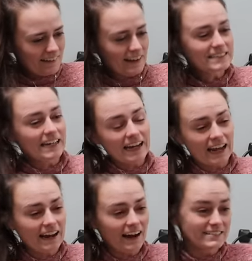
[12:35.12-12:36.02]
I did
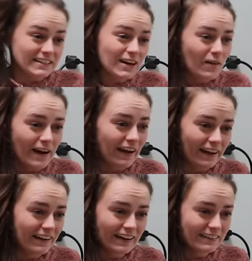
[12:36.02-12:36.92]
it. I did it quick.
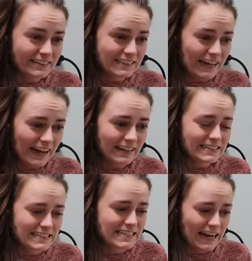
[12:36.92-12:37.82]
I didn't delay. I
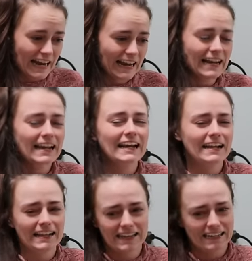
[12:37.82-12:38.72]
just did it. I
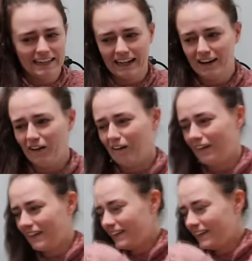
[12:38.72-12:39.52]
didn't like that at all.